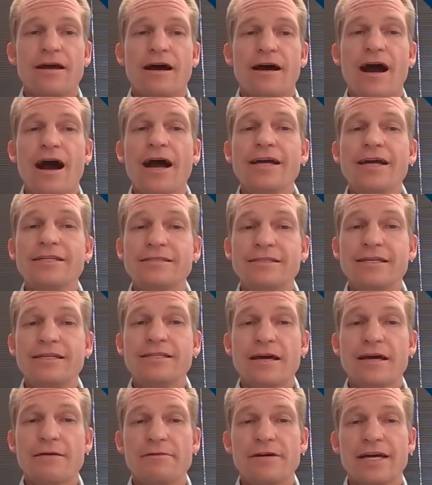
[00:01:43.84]
I see
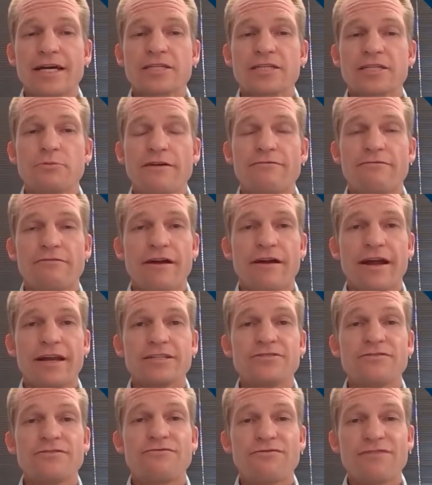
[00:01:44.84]
Demodex blepharitis
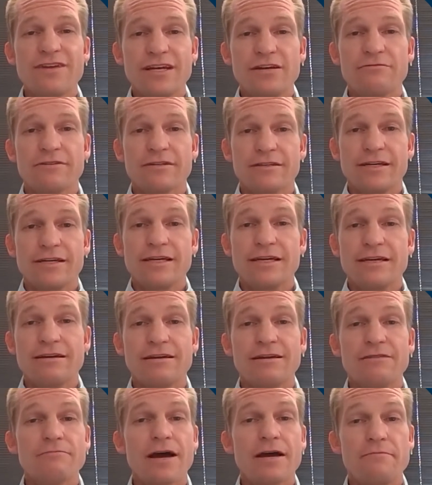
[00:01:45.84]
frequently
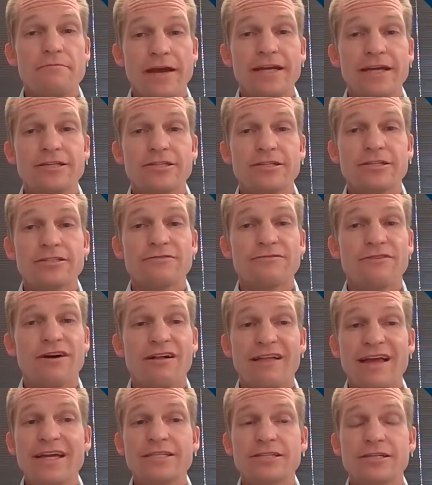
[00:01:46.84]
in my patients of all
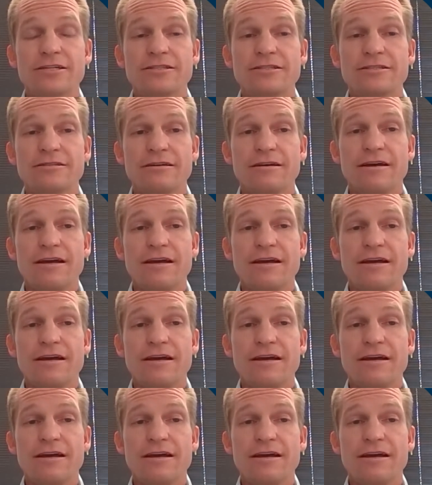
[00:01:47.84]
ages,